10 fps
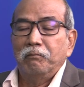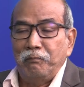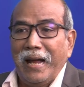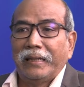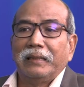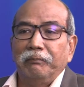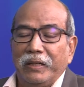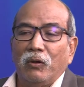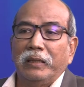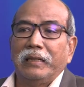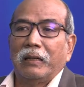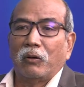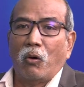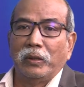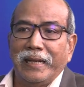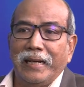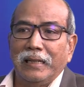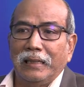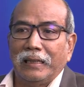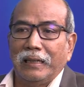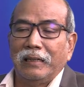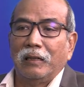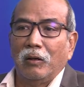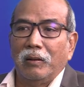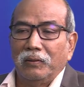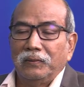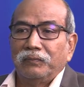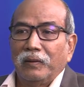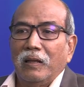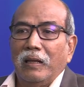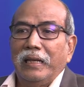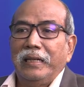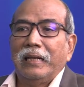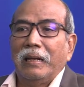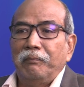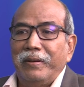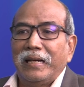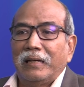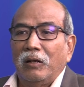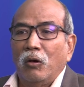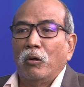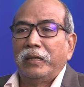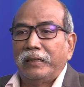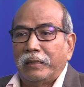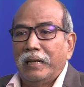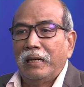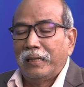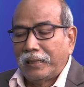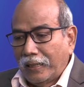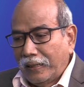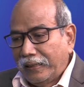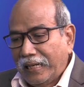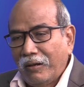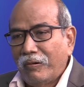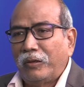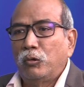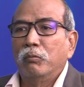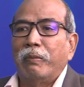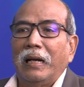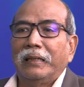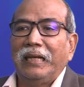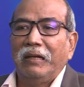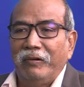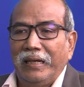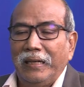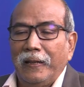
But because the containers and in the big lorry trailers, they were too bulky, we